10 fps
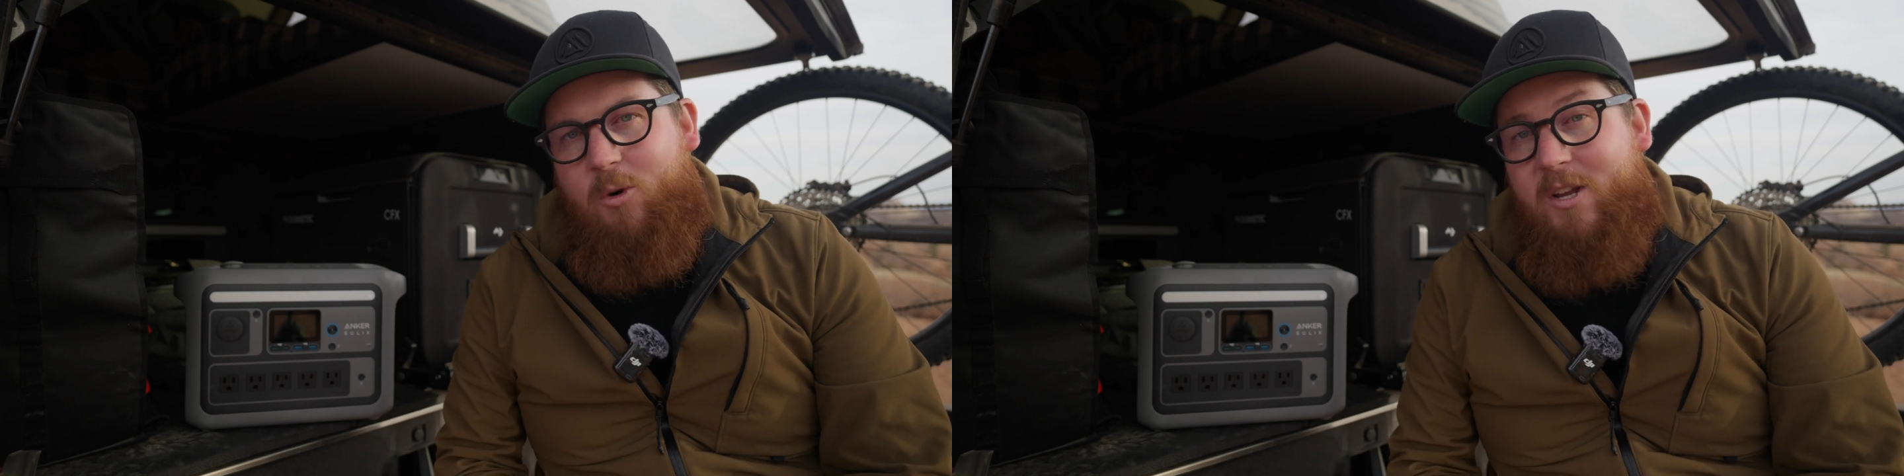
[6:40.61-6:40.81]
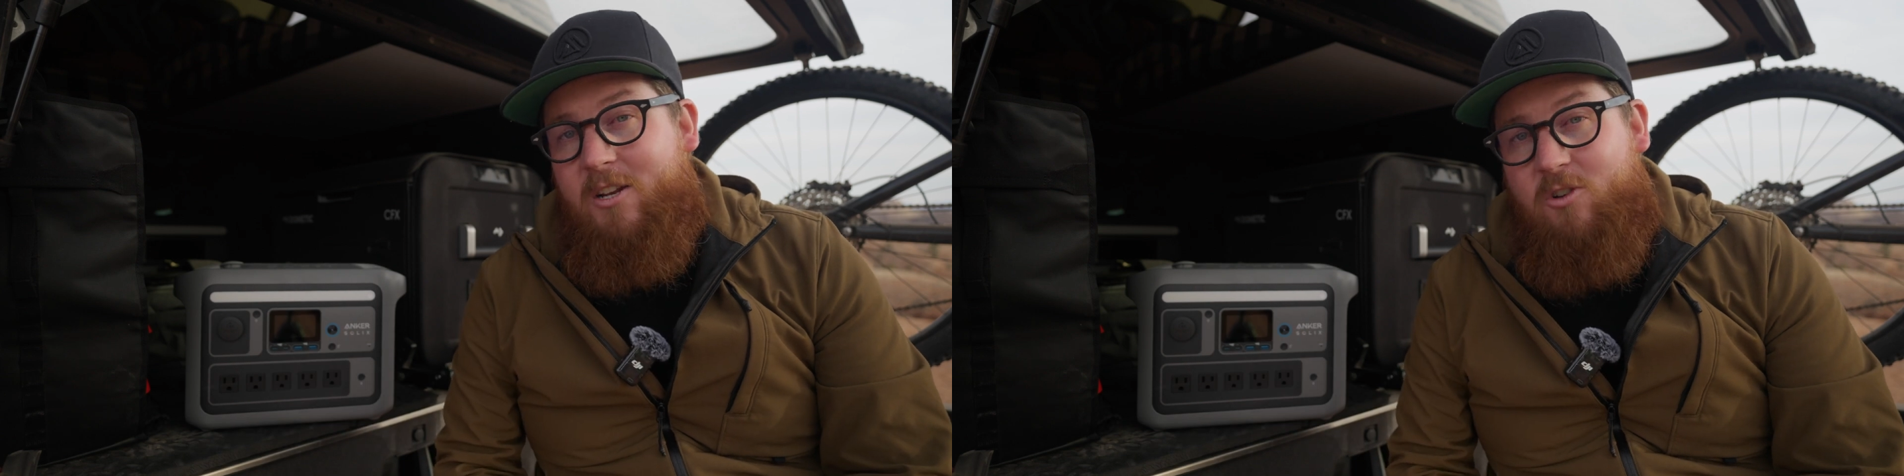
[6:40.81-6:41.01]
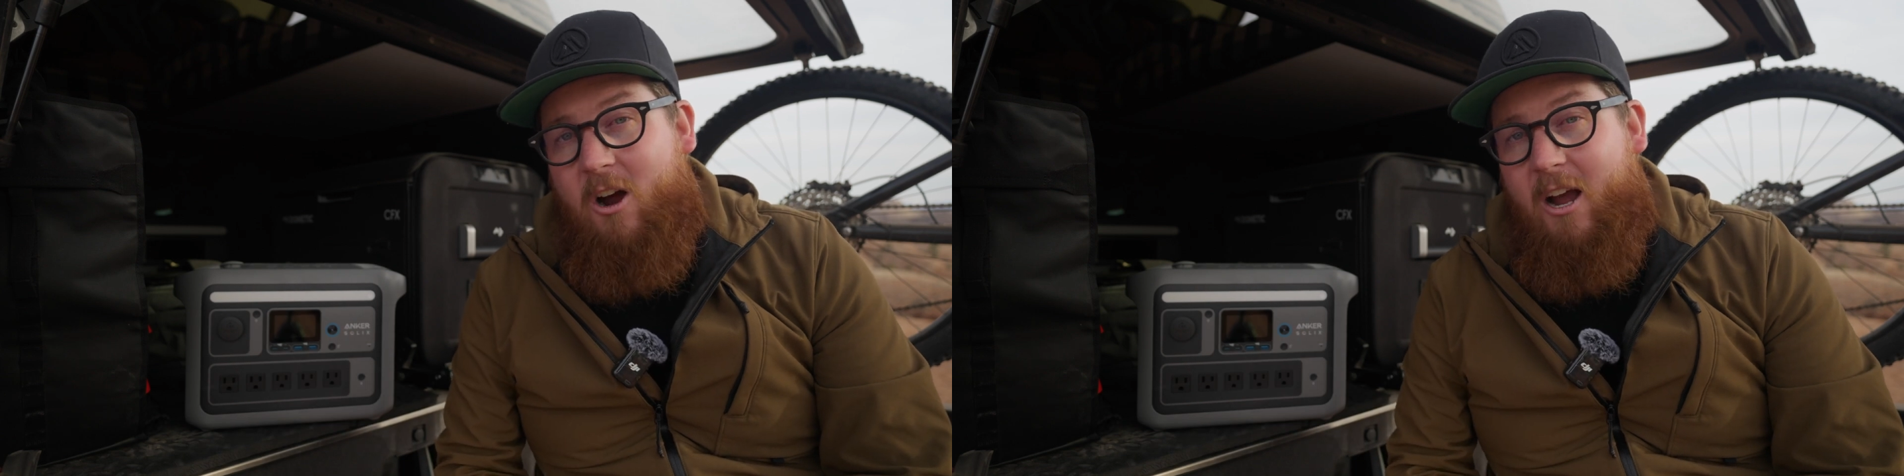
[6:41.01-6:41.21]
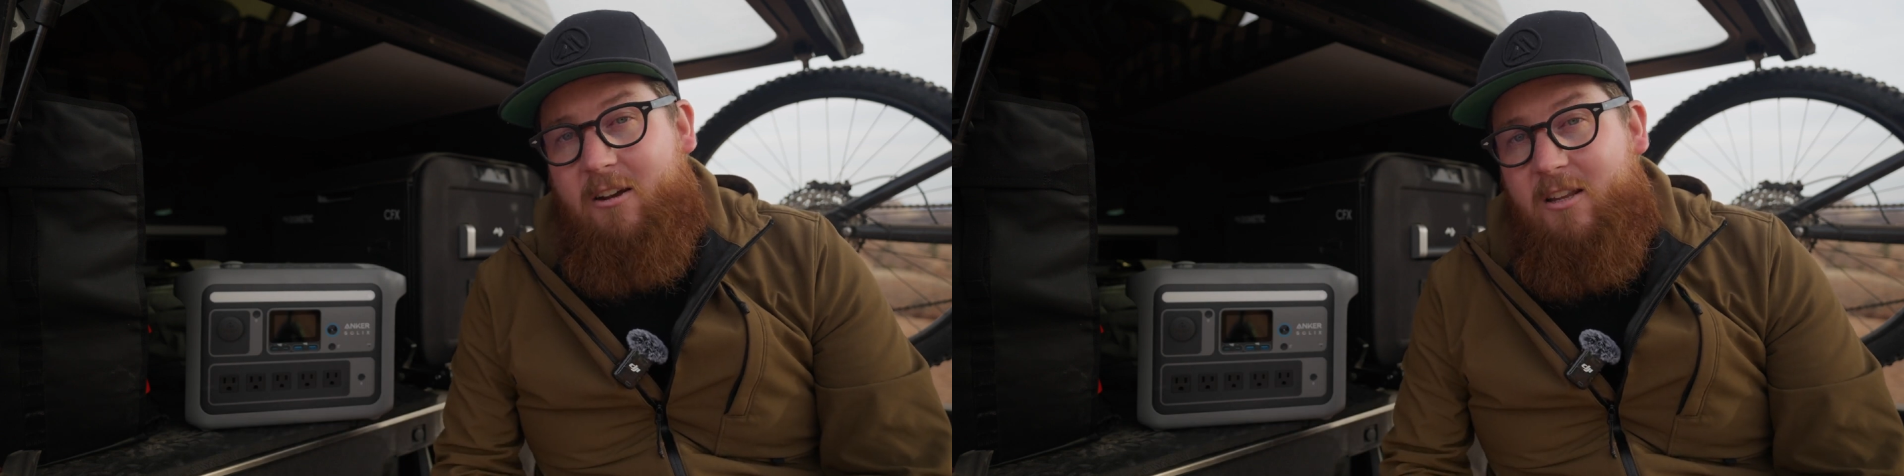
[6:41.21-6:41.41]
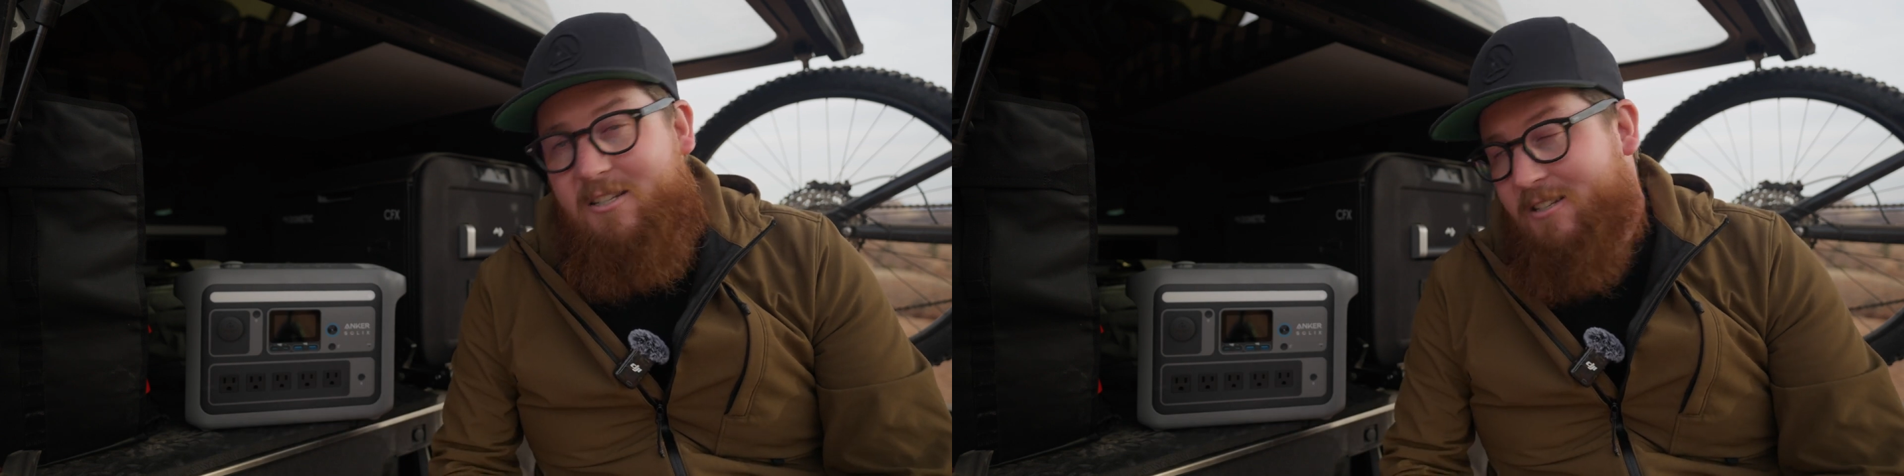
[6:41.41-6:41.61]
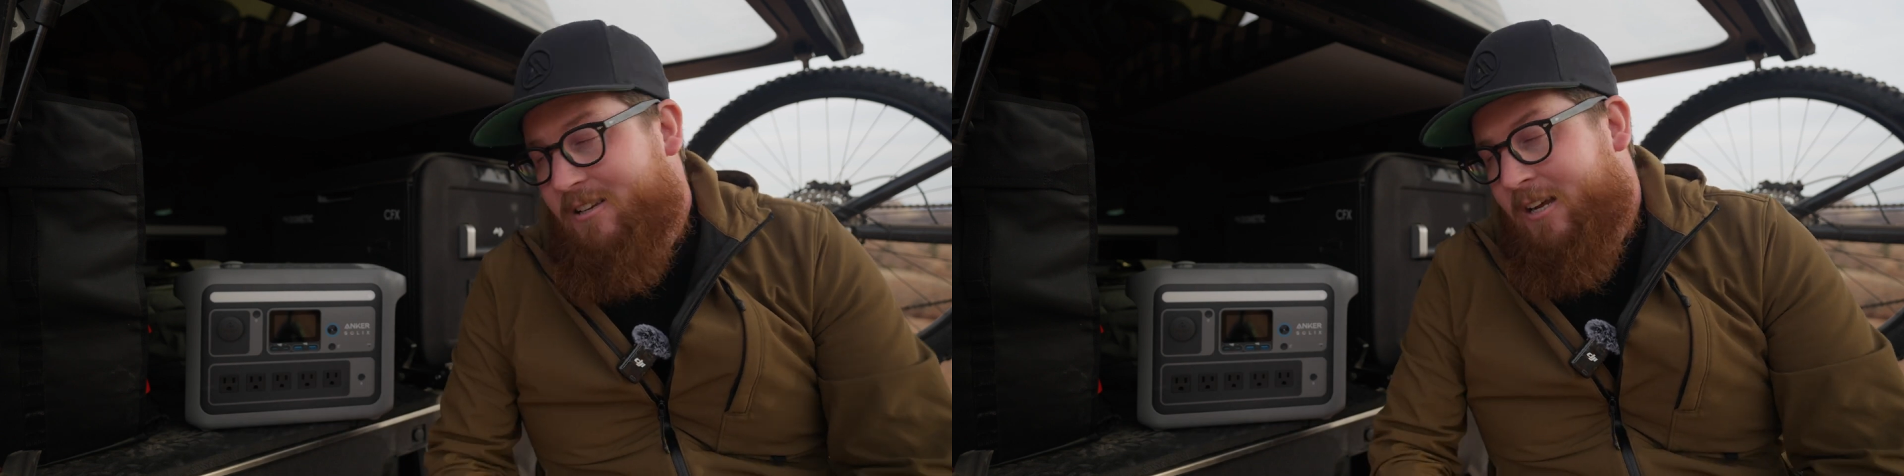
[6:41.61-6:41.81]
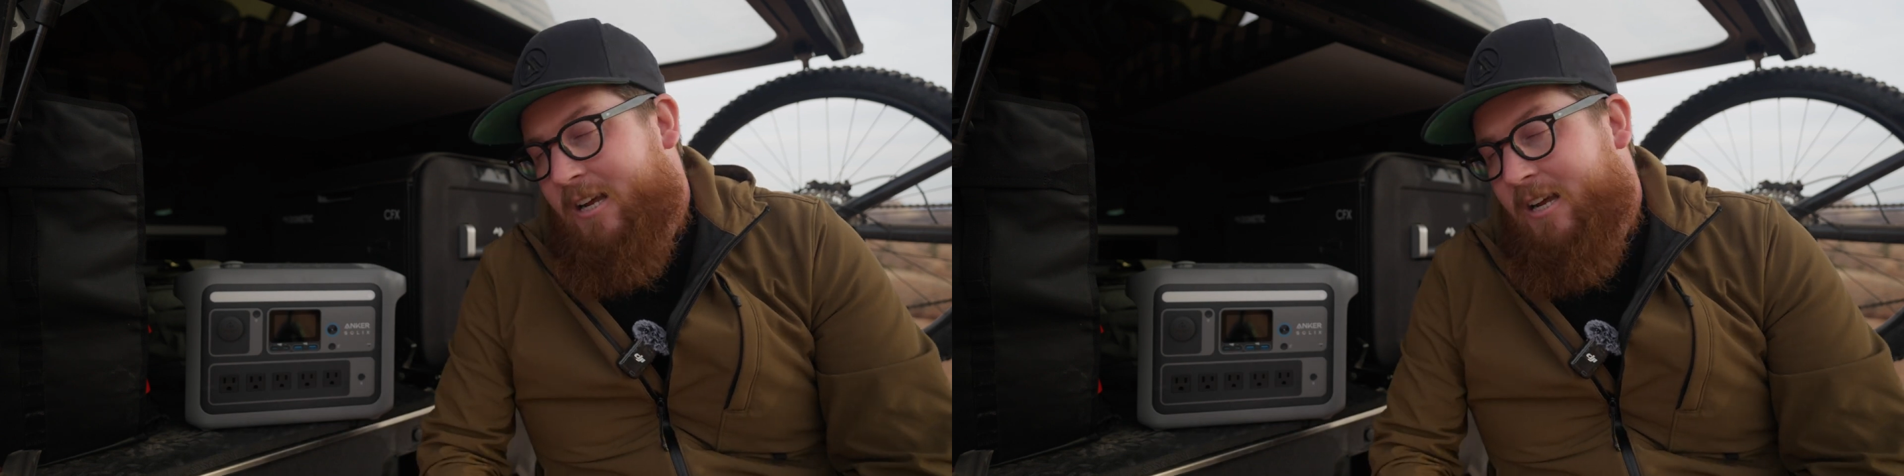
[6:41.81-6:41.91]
we can draw out of this.